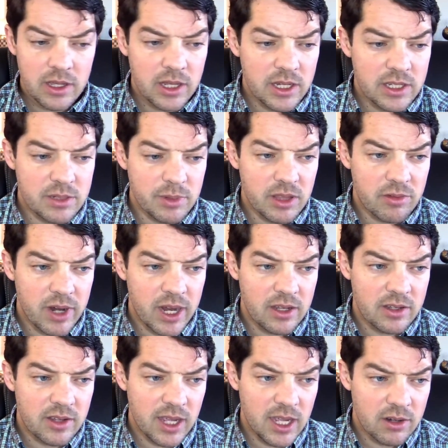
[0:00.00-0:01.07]
it to be
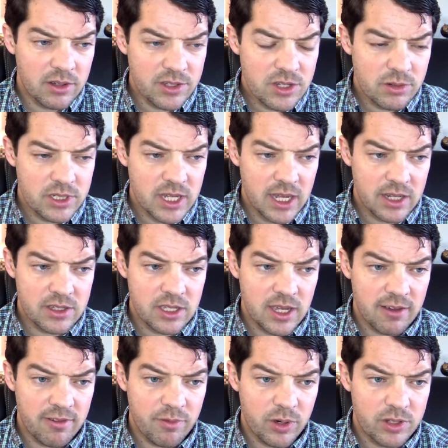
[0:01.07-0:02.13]
threatened, and also attacks the
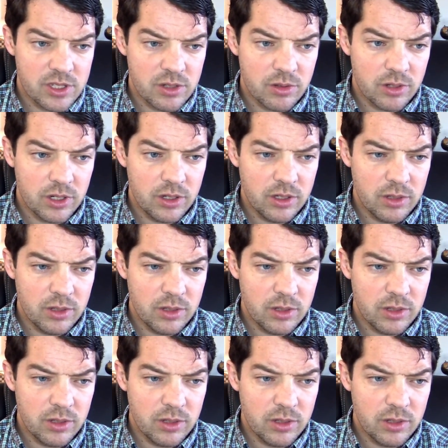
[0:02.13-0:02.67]
f-pawn. So a good